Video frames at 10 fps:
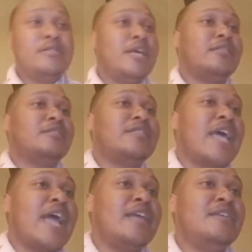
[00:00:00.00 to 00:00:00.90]
that the
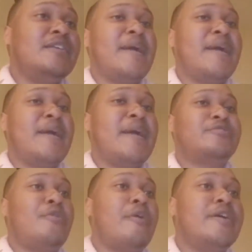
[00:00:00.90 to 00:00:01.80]
Sandy Baby
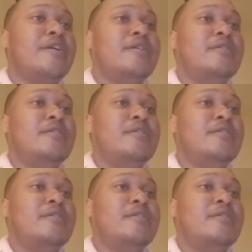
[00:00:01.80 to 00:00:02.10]
story,